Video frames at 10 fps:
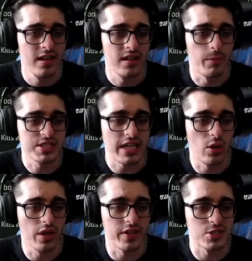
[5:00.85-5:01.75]
I'm gonna say no
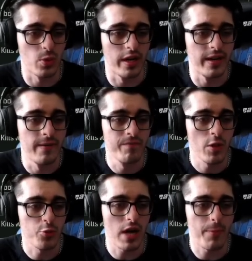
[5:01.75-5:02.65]
to this one.
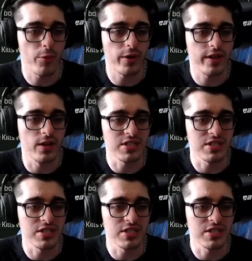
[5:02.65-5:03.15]
3 operator kills